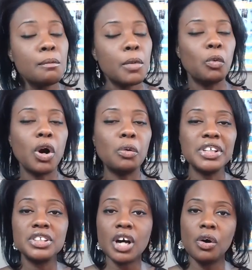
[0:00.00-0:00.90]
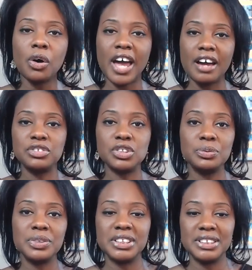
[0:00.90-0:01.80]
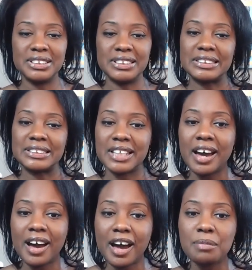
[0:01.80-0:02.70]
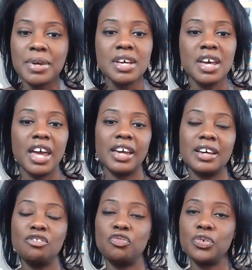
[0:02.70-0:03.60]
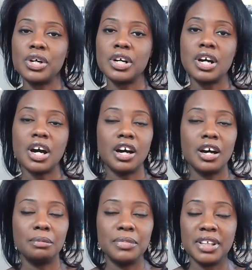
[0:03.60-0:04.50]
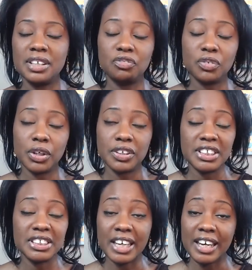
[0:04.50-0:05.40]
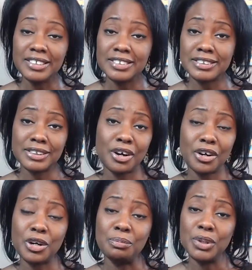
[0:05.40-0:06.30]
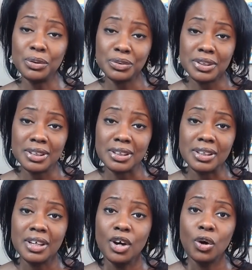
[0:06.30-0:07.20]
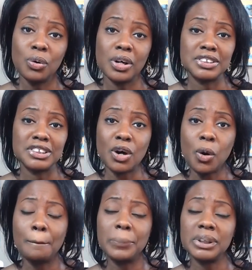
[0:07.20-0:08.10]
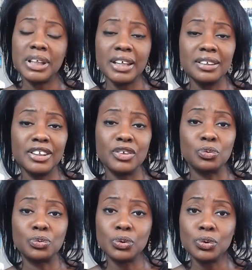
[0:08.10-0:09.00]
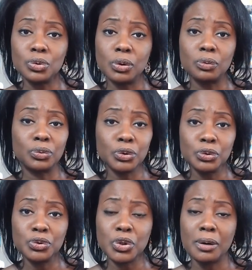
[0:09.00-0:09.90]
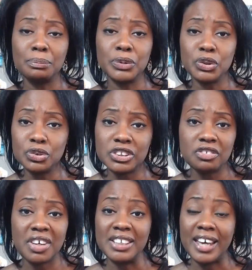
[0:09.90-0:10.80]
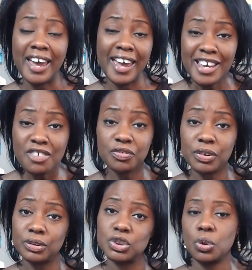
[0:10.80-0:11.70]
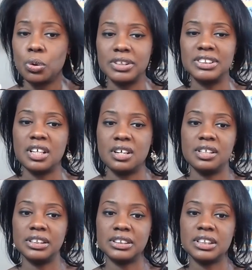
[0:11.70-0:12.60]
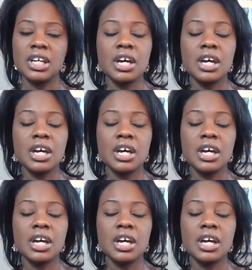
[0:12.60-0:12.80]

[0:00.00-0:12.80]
but where we don't have to, we need to stop. And for these Asians in our community who are so blatantly rude, abusive, and hateful towards us,